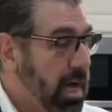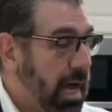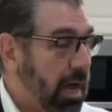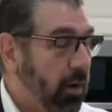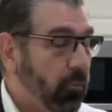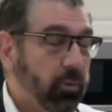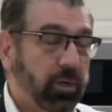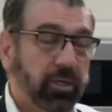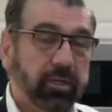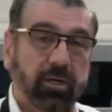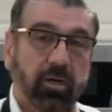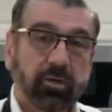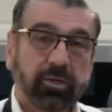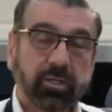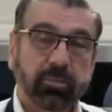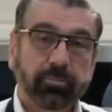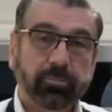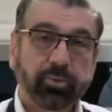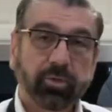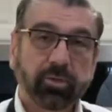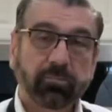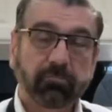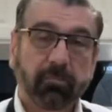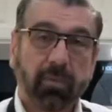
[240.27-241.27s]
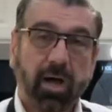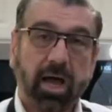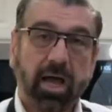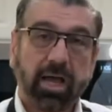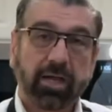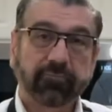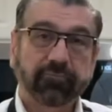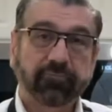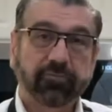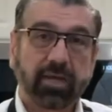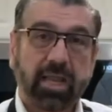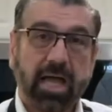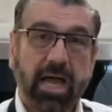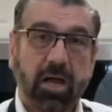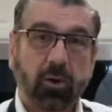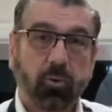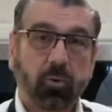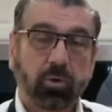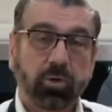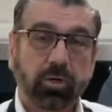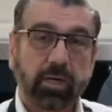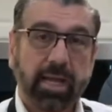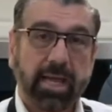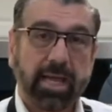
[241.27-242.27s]
I went on and put my
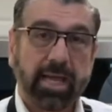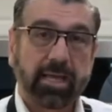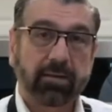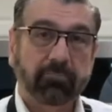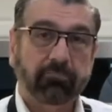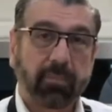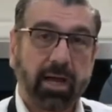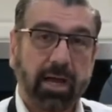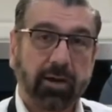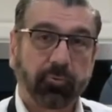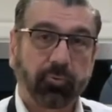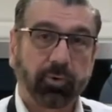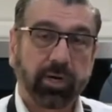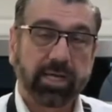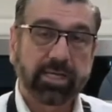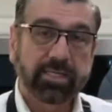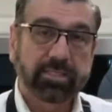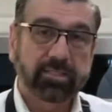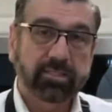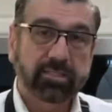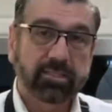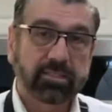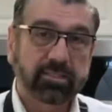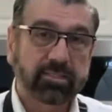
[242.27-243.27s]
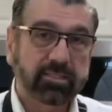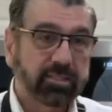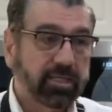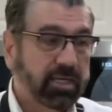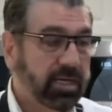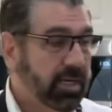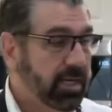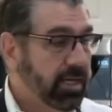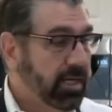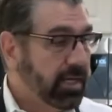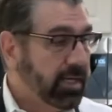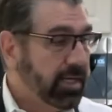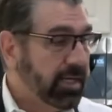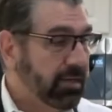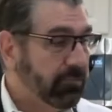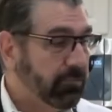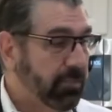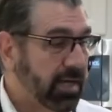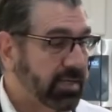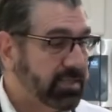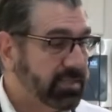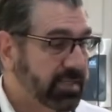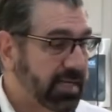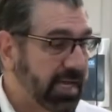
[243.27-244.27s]
flour and my raisins in
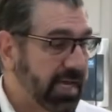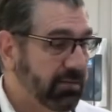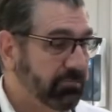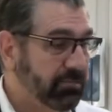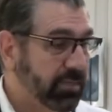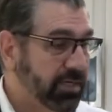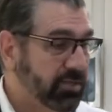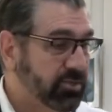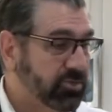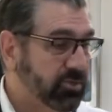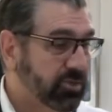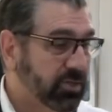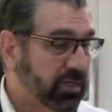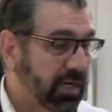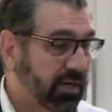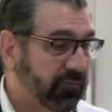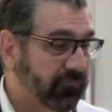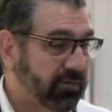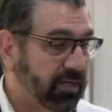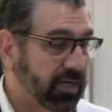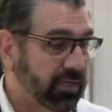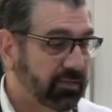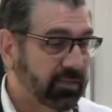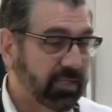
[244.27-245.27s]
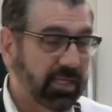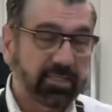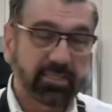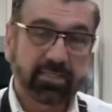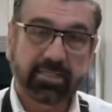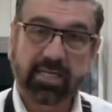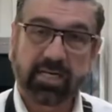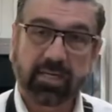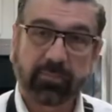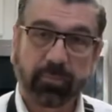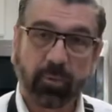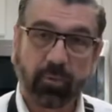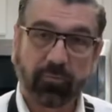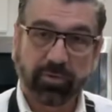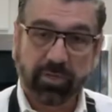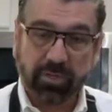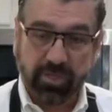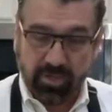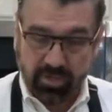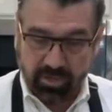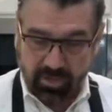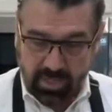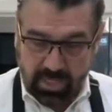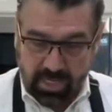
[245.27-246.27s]
my stand mixer, and I've got that set up over
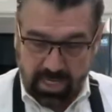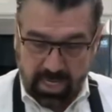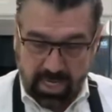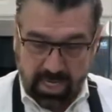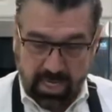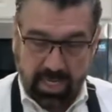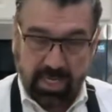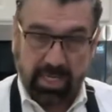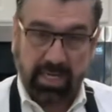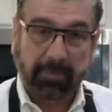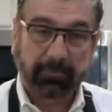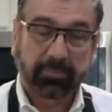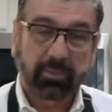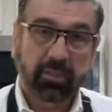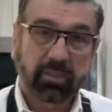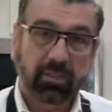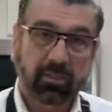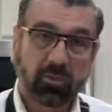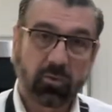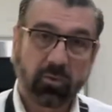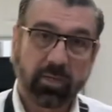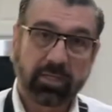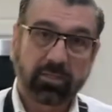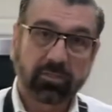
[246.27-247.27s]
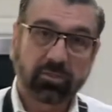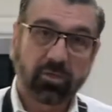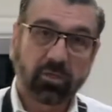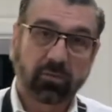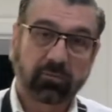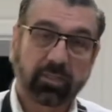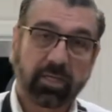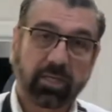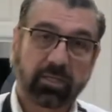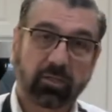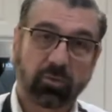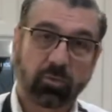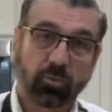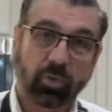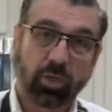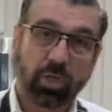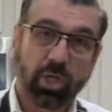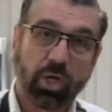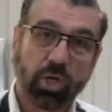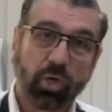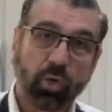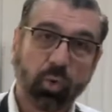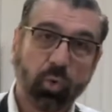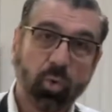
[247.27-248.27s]
here. And I'm going to go ahead and turn that on
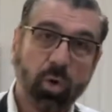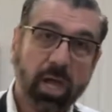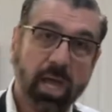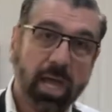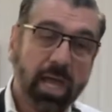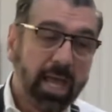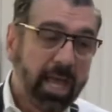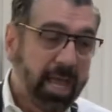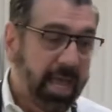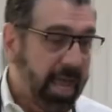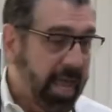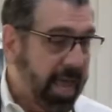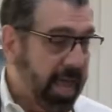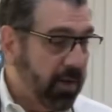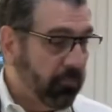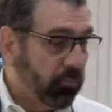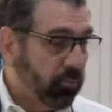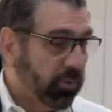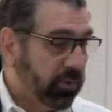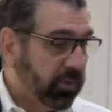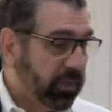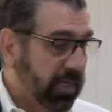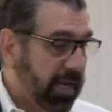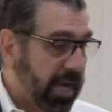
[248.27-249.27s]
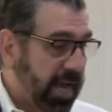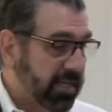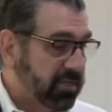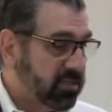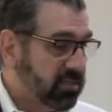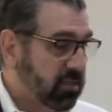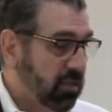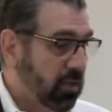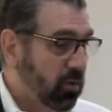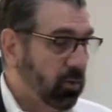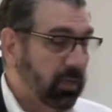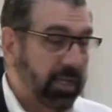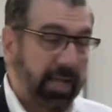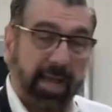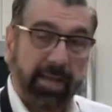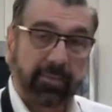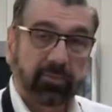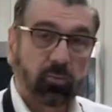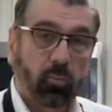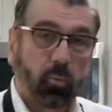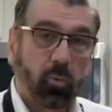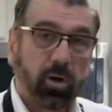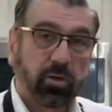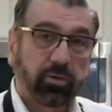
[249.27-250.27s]
low, and we're going to slowly add
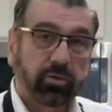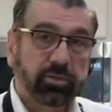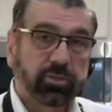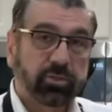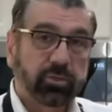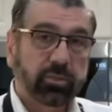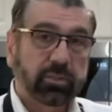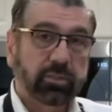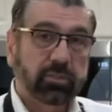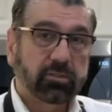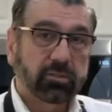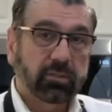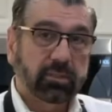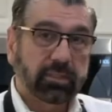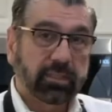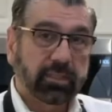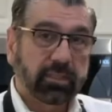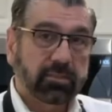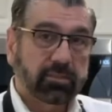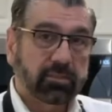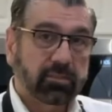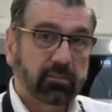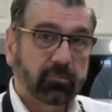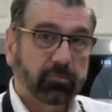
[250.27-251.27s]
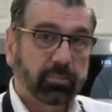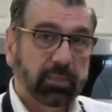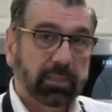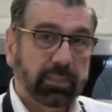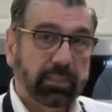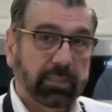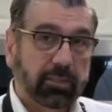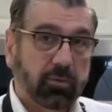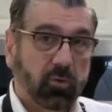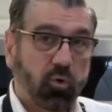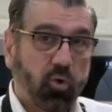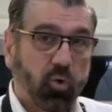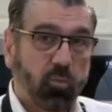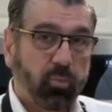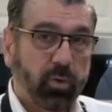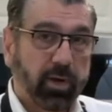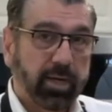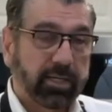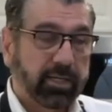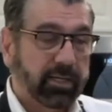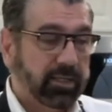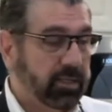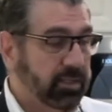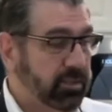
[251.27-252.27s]
the water to it until it gets completely
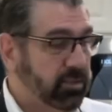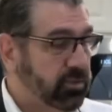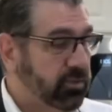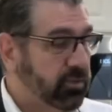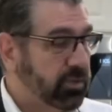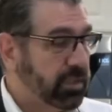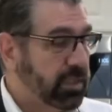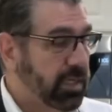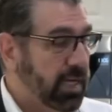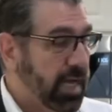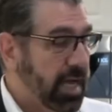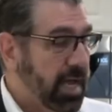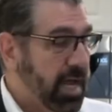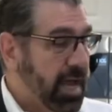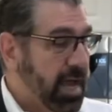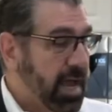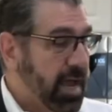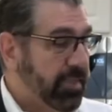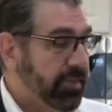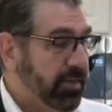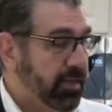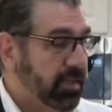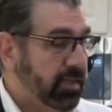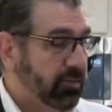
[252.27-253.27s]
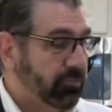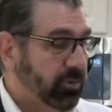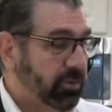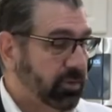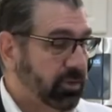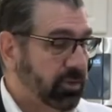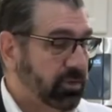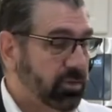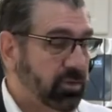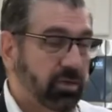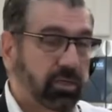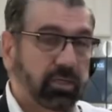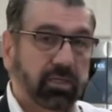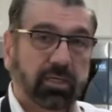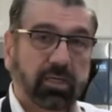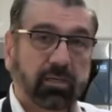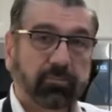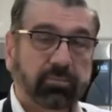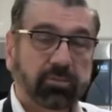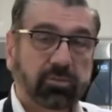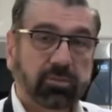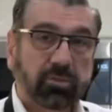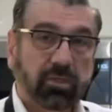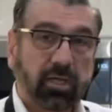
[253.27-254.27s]
incorporated into it. And then I'm going to turn it
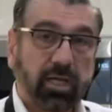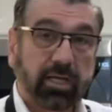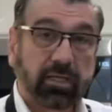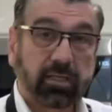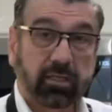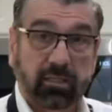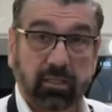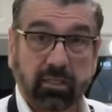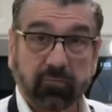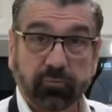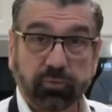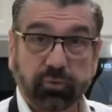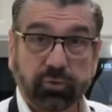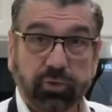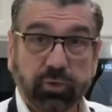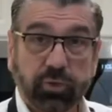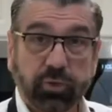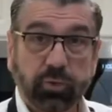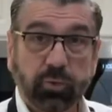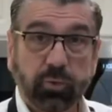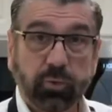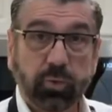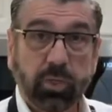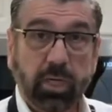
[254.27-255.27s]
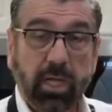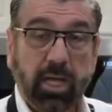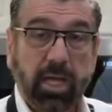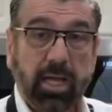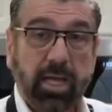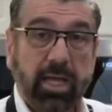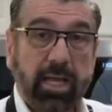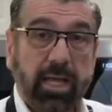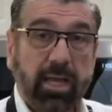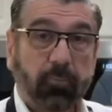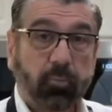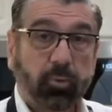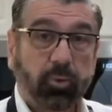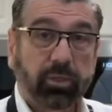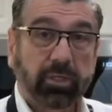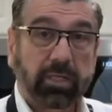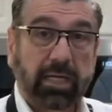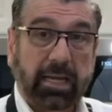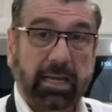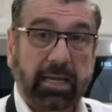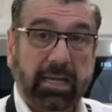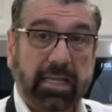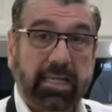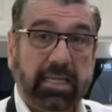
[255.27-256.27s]
up to like a level 2, and we're going
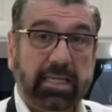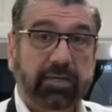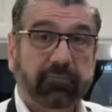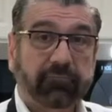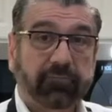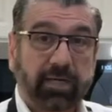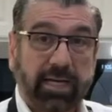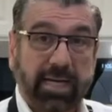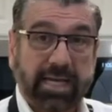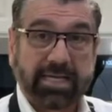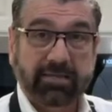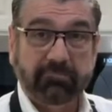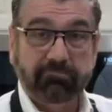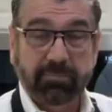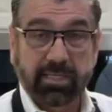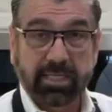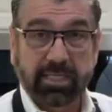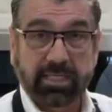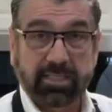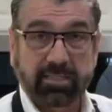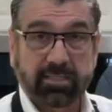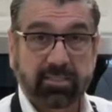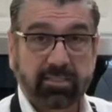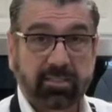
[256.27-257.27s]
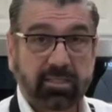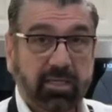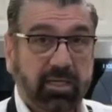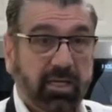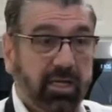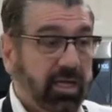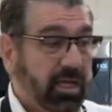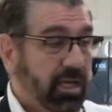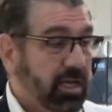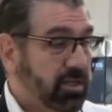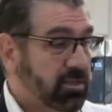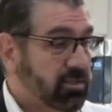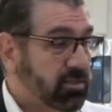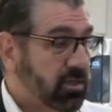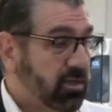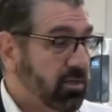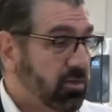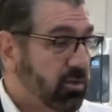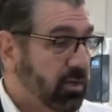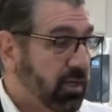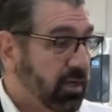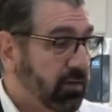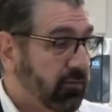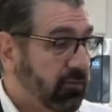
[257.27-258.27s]
to knead it for 8 minutes.
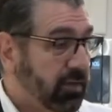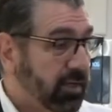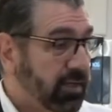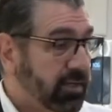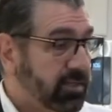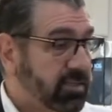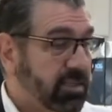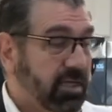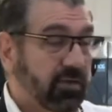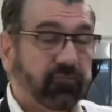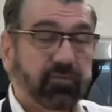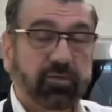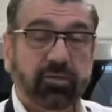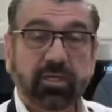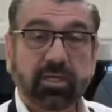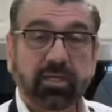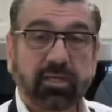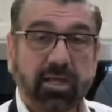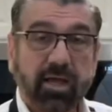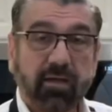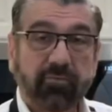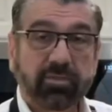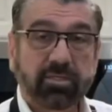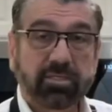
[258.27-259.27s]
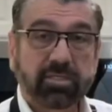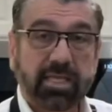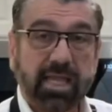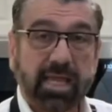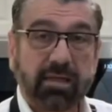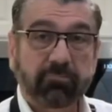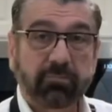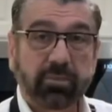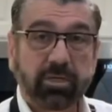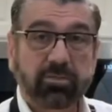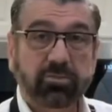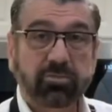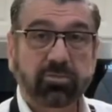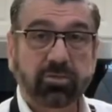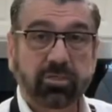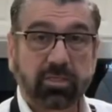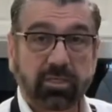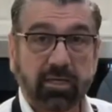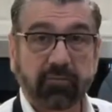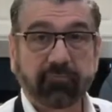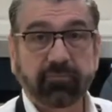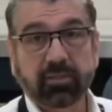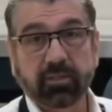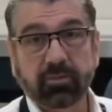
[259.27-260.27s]
So, like I said, if you didn't have the stand mixer, you
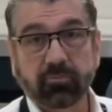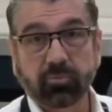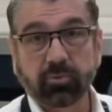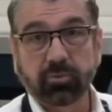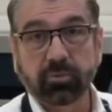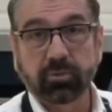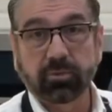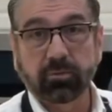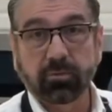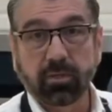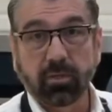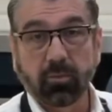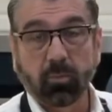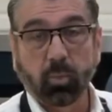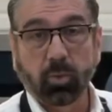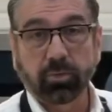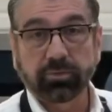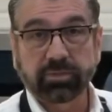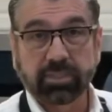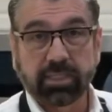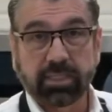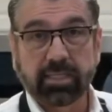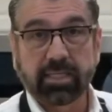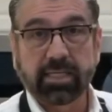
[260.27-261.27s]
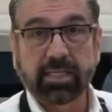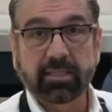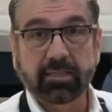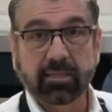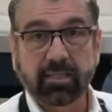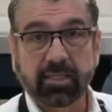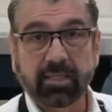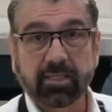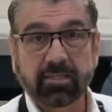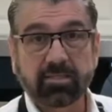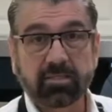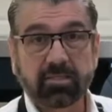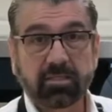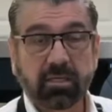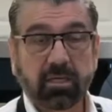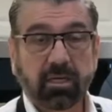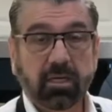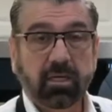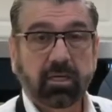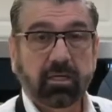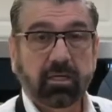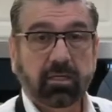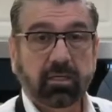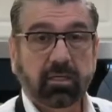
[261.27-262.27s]
definitely would want to knead this
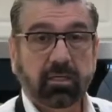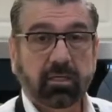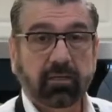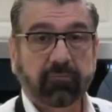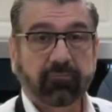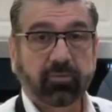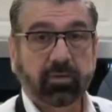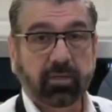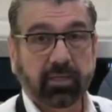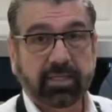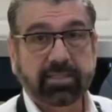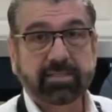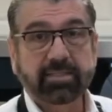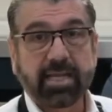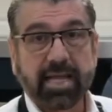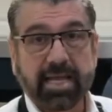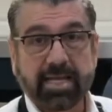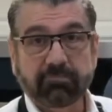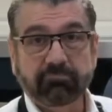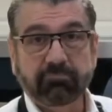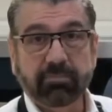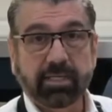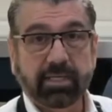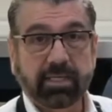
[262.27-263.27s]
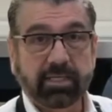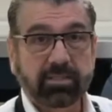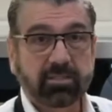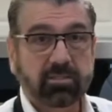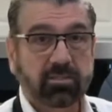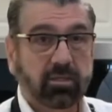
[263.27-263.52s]
for at least 8 minutes.